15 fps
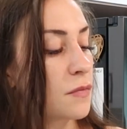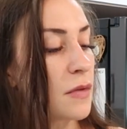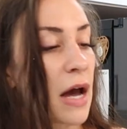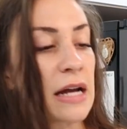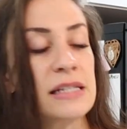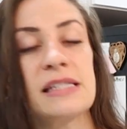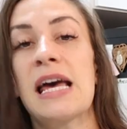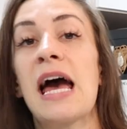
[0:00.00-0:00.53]

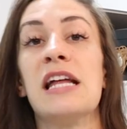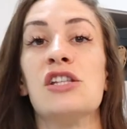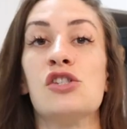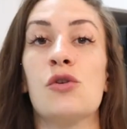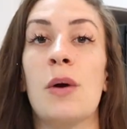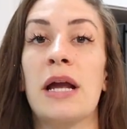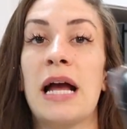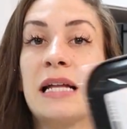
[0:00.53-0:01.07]
9, 10.
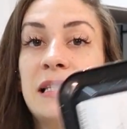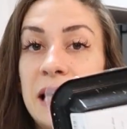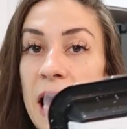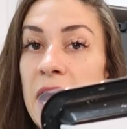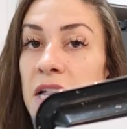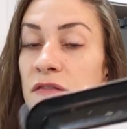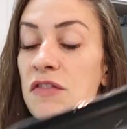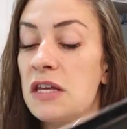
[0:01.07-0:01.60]
So I got
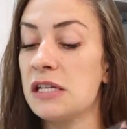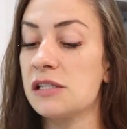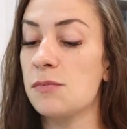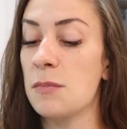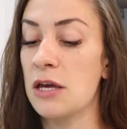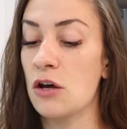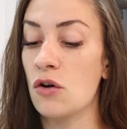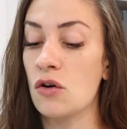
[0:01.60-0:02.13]
10 of these
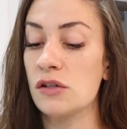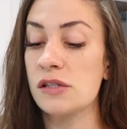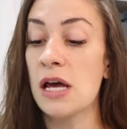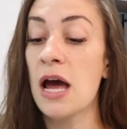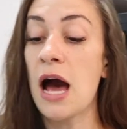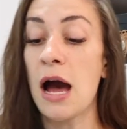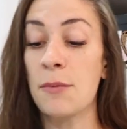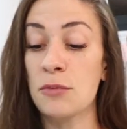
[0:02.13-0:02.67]
meals.
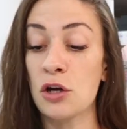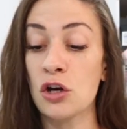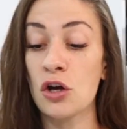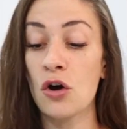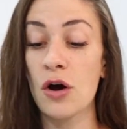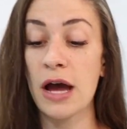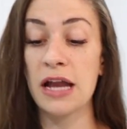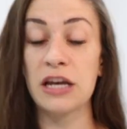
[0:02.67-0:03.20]
I'm gonna
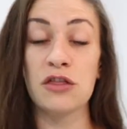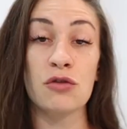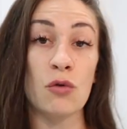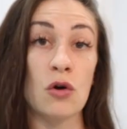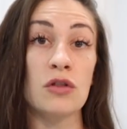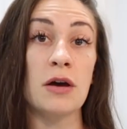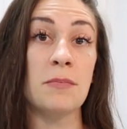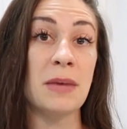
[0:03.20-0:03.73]
go ahead and
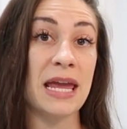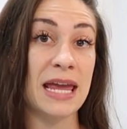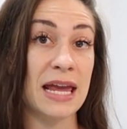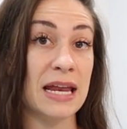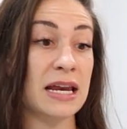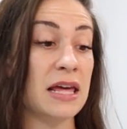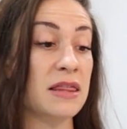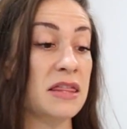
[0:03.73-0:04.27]
throw them
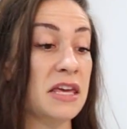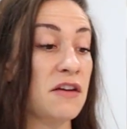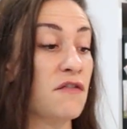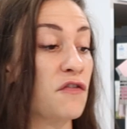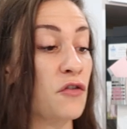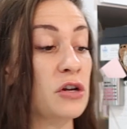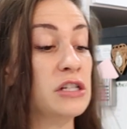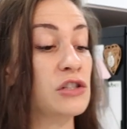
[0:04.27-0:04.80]
in the
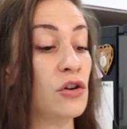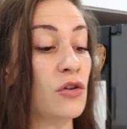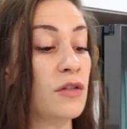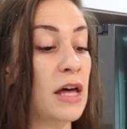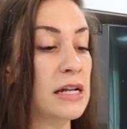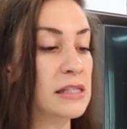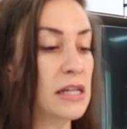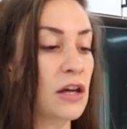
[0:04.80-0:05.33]
freezer.
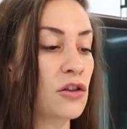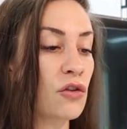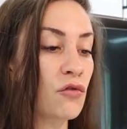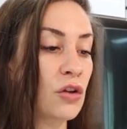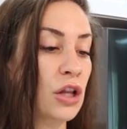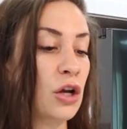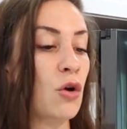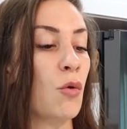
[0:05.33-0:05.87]
That's the other
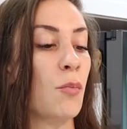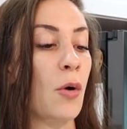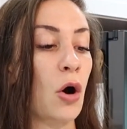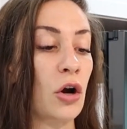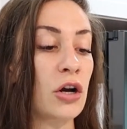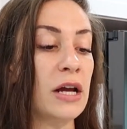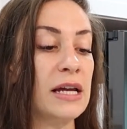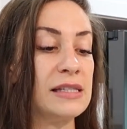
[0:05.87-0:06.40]
really cool
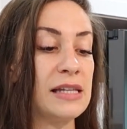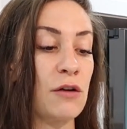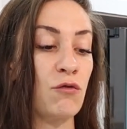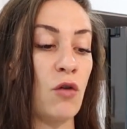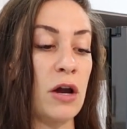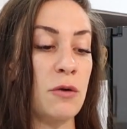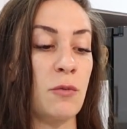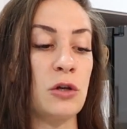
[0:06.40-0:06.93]
part, is that
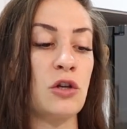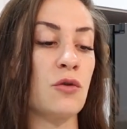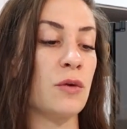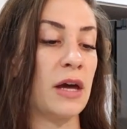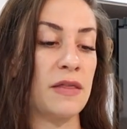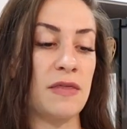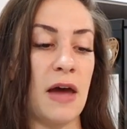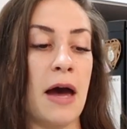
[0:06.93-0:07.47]
right when you
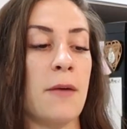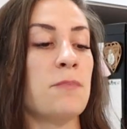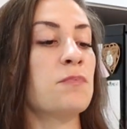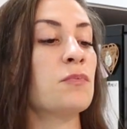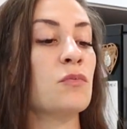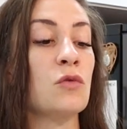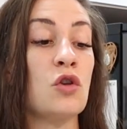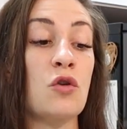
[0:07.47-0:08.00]
get them,
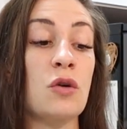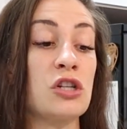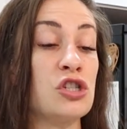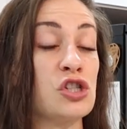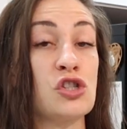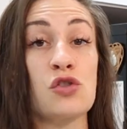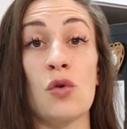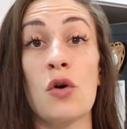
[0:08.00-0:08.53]
you can
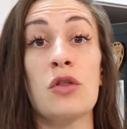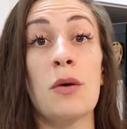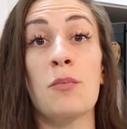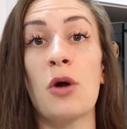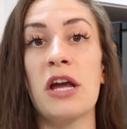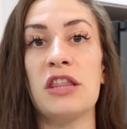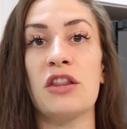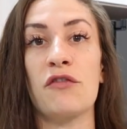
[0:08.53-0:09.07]
just throw them
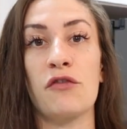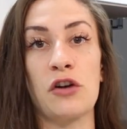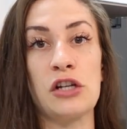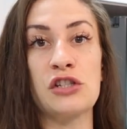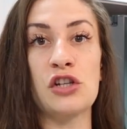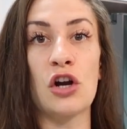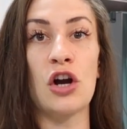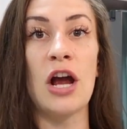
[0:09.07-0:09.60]
right in the
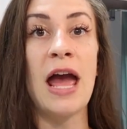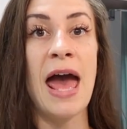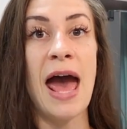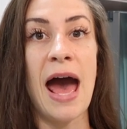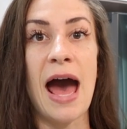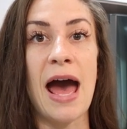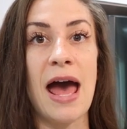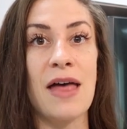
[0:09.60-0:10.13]
freezer
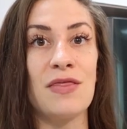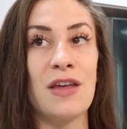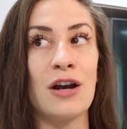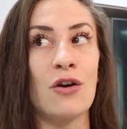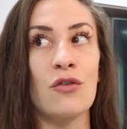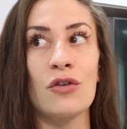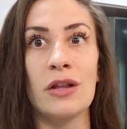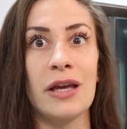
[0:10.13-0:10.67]
and they
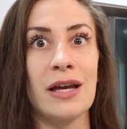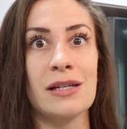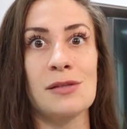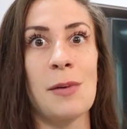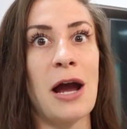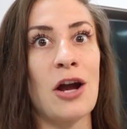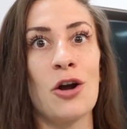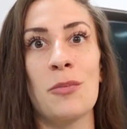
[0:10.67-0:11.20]
don't really
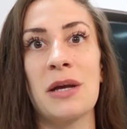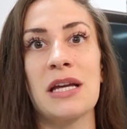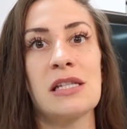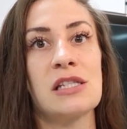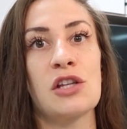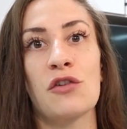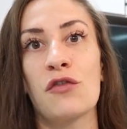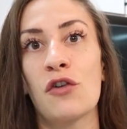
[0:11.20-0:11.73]
expire
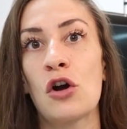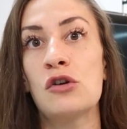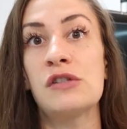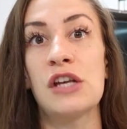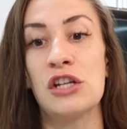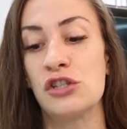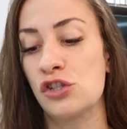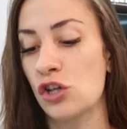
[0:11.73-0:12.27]
because they're
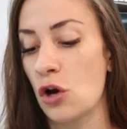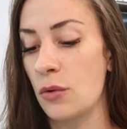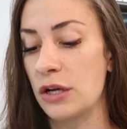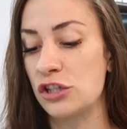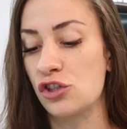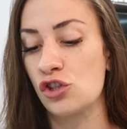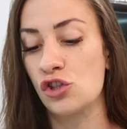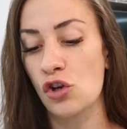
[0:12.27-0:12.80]
frozen. So
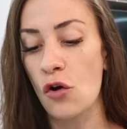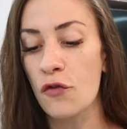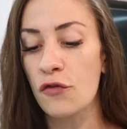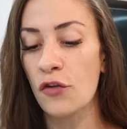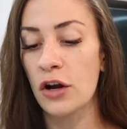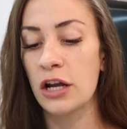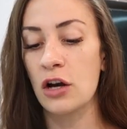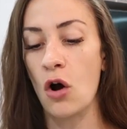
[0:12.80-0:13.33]
it's so
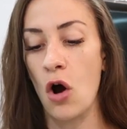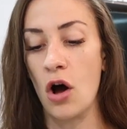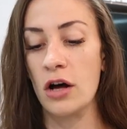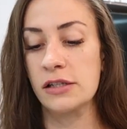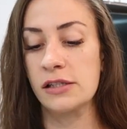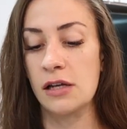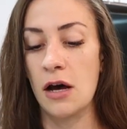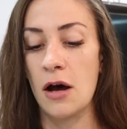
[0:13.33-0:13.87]
freaking
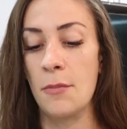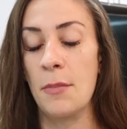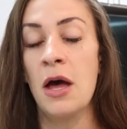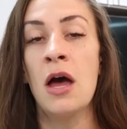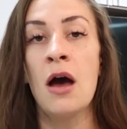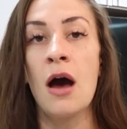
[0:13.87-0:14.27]
awesome,